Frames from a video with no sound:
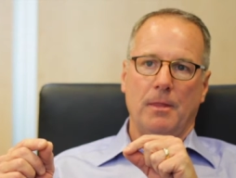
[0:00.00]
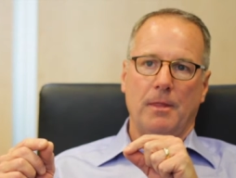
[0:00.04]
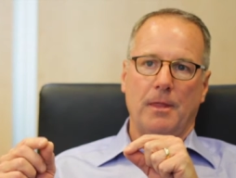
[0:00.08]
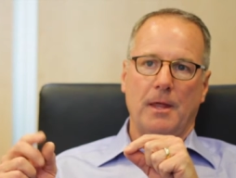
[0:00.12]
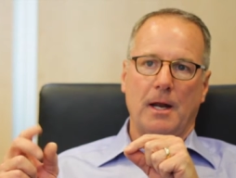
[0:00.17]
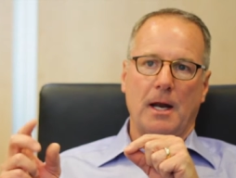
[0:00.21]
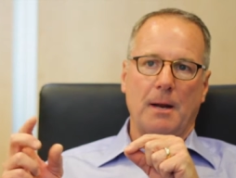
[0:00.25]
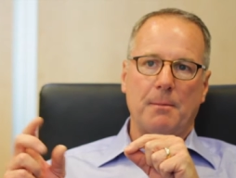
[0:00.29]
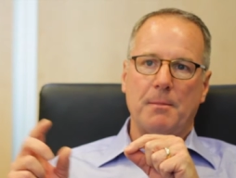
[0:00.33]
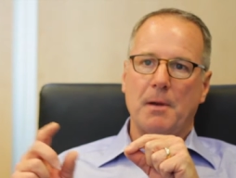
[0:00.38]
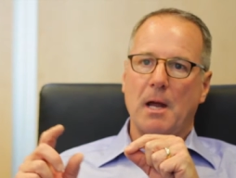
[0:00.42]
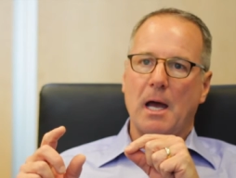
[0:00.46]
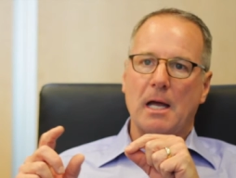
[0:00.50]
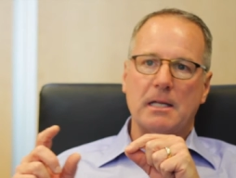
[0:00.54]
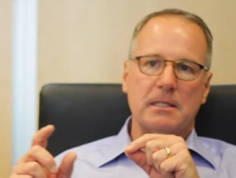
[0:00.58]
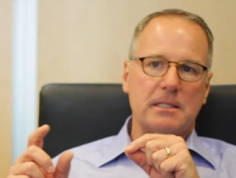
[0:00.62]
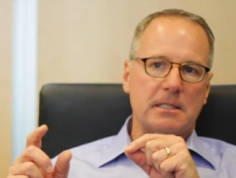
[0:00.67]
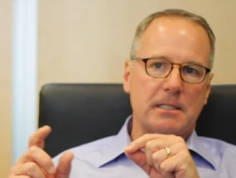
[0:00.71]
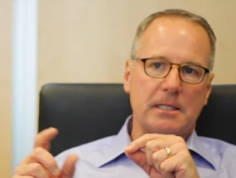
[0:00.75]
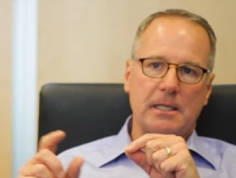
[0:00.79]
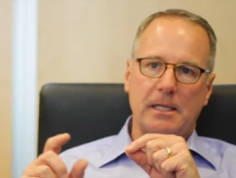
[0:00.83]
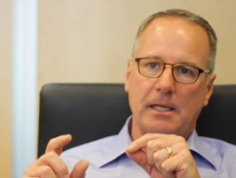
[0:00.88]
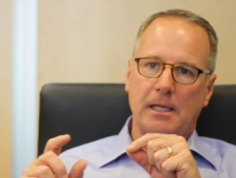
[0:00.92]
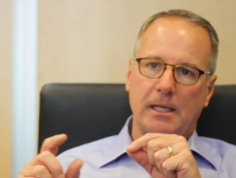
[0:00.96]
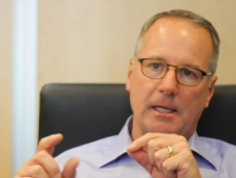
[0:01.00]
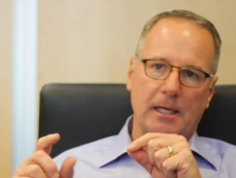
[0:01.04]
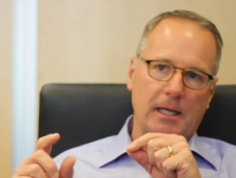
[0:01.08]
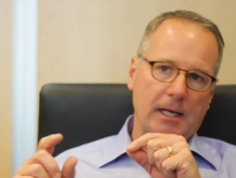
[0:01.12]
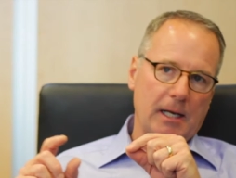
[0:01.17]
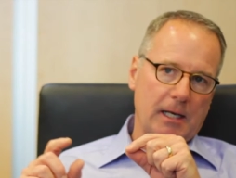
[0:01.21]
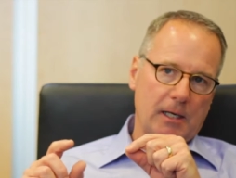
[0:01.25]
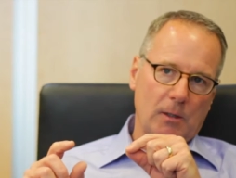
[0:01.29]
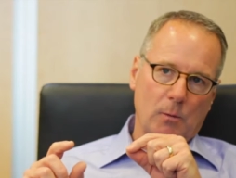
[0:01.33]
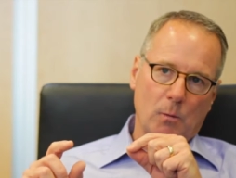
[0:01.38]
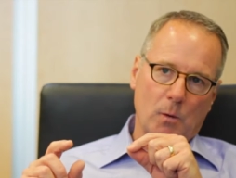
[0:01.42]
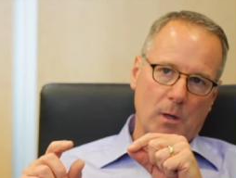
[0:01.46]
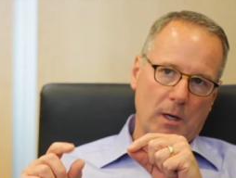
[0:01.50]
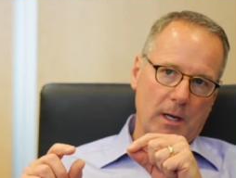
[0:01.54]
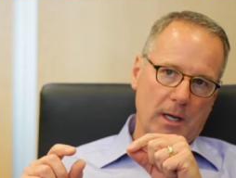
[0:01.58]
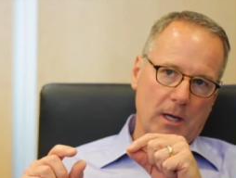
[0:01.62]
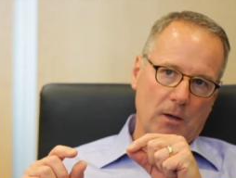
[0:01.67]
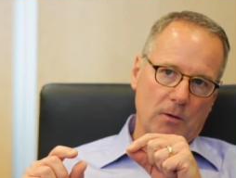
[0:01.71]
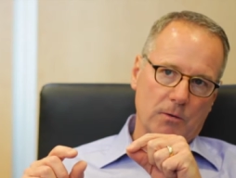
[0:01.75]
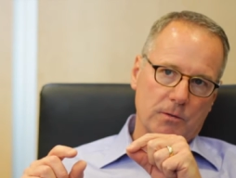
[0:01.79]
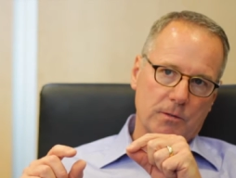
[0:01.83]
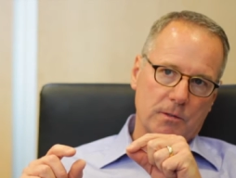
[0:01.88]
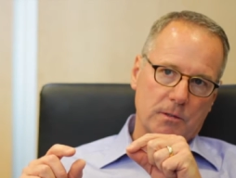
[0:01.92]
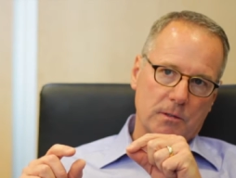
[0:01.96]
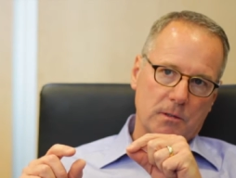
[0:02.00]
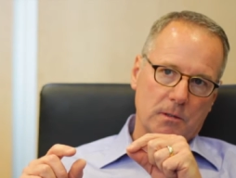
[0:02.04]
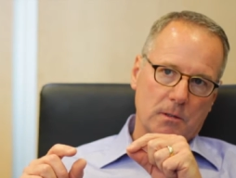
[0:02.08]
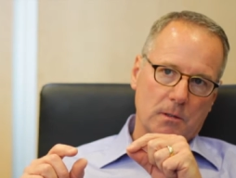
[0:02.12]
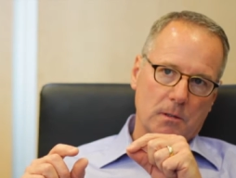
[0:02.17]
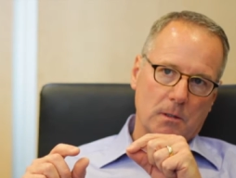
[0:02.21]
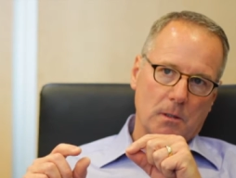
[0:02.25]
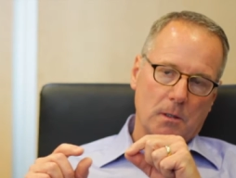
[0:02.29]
that I'm not seeing in anyone else.